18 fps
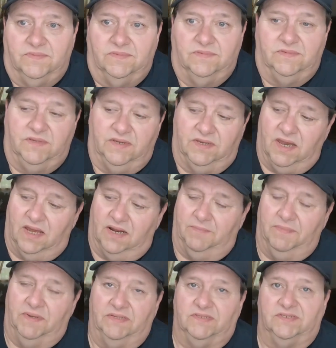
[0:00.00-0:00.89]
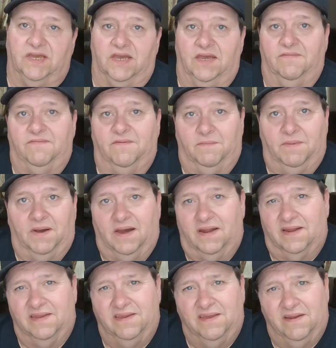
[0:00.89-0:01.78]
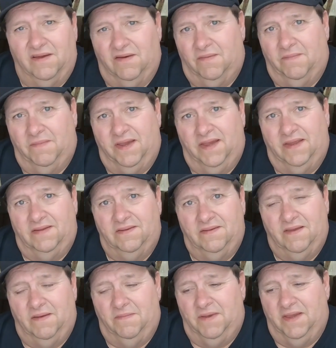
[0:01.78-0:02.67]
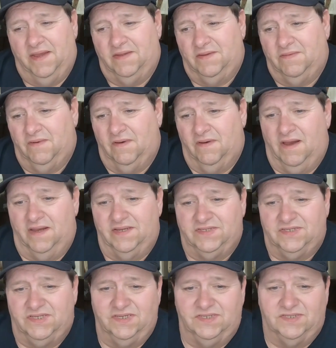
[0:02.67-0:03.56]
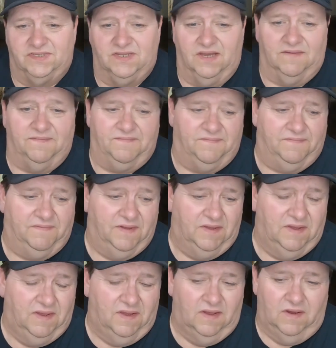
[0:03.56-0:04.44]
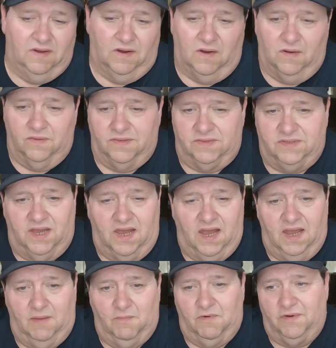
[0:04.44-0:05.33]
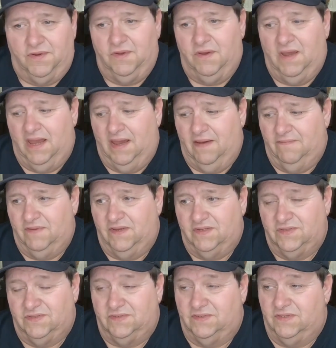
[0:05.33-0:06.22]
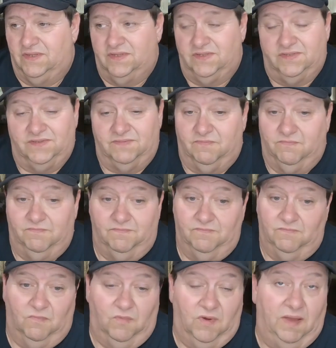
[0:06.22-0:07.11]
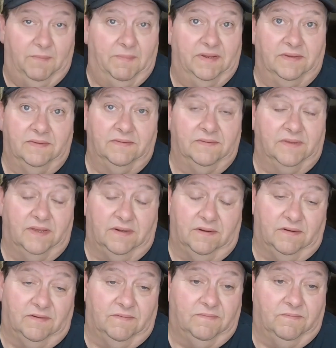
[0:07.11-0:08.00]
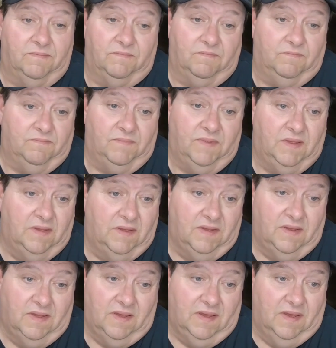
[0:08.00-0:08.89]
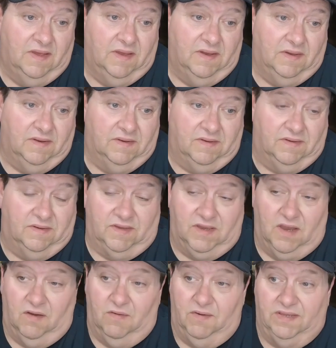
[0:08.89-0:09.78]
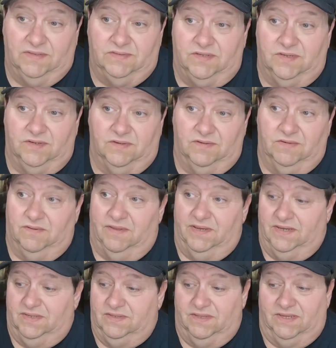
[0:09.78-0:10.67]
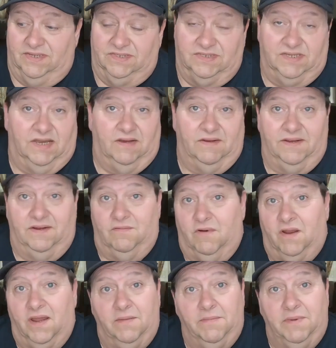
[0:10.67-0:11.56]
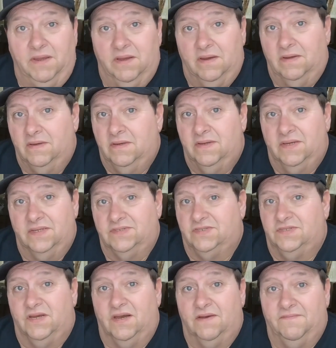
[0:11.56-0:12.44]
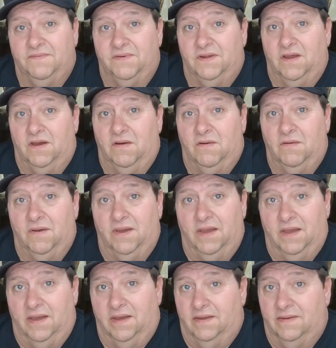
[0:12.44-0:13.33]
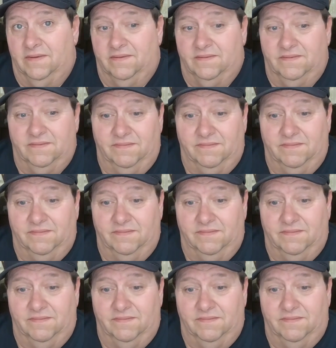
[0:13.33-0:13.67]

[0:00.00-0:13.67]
you got to be safe about it. You know what I mean? I mean, I see stuff all the time where you have these women that are going to like Saudi Arabia and stuff, you know, and